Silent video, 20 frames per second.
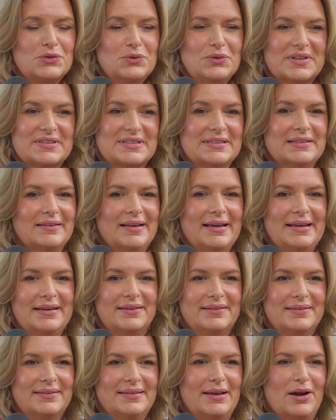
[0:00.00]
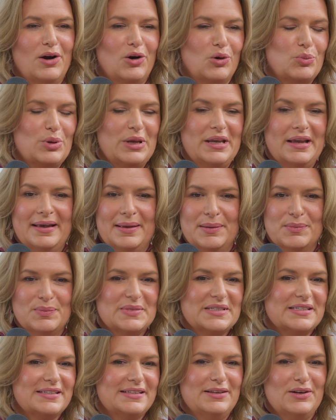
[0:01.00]
who doesn't like the
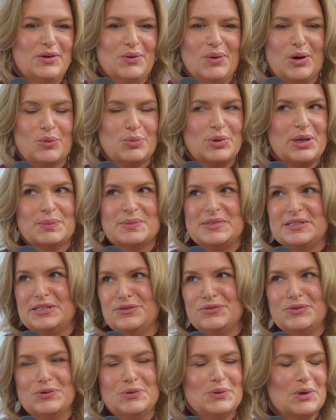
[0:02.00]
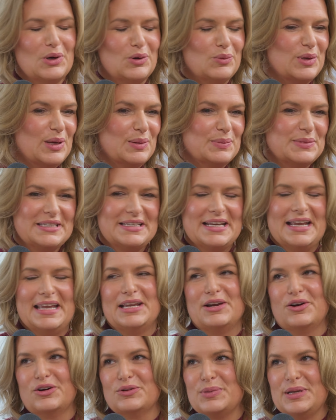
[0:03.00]
RPMs, RPM seafood, RPM
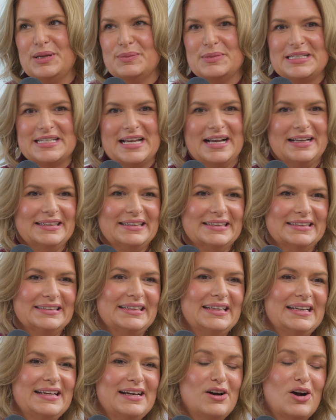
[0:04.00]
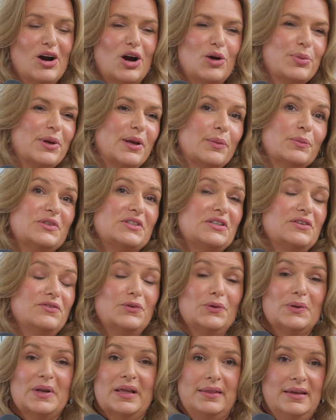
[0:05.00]
steak, RPM Italian. RPM
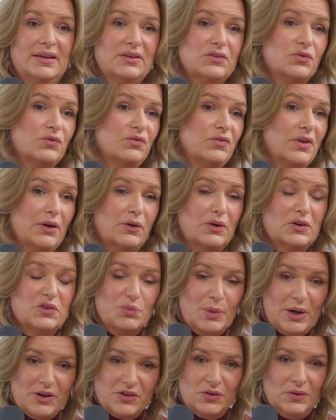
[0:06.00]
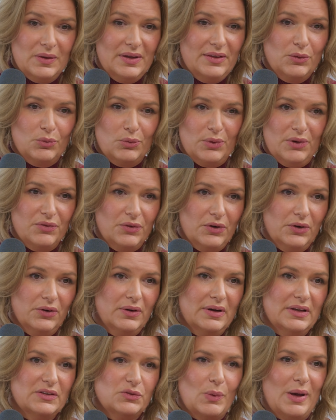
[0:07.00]
seafood, I think, is very special on the
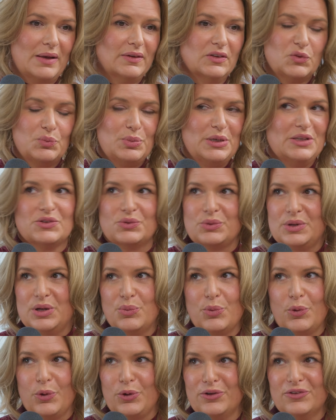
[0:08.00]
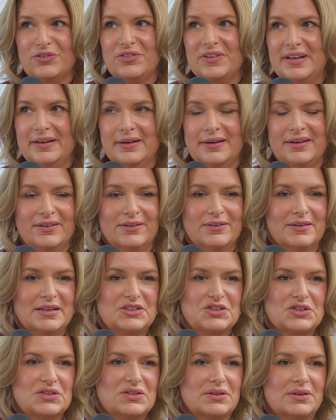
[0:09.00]
river, as well as Pizzeria Portofino. It
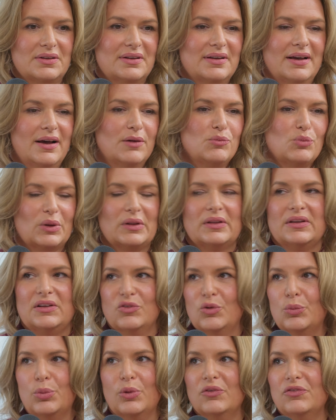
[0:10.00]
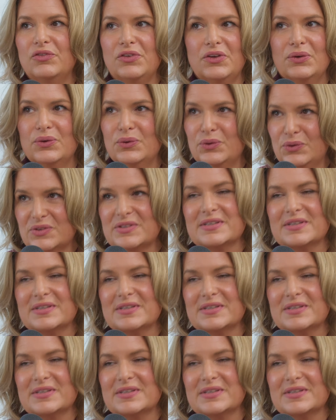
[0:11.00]
just unbelievable views.